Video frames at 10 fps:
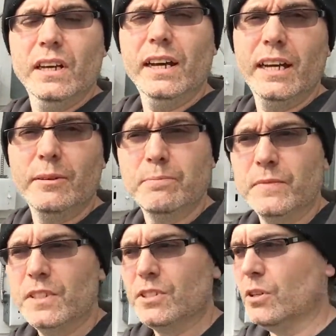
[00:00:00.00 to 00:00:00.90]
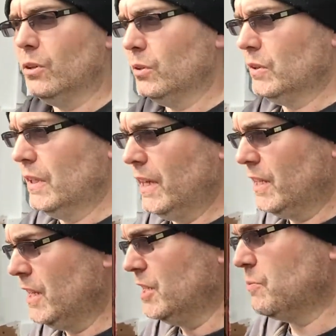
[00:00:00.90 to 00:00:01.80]
um, so
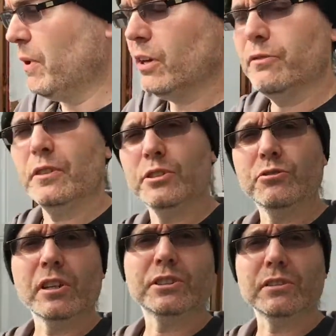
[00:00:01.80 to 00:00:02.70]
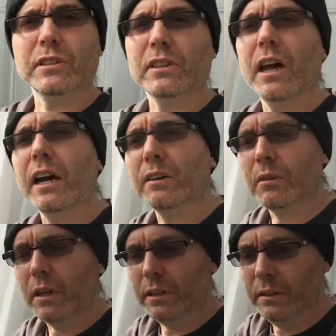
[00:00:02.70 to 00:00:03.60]
it, it's better for the structure in the long
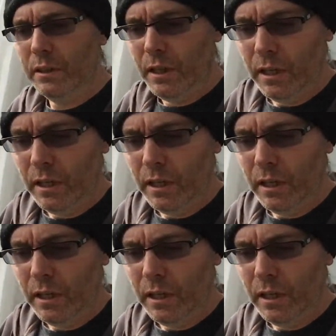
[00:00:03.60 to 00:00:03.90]
run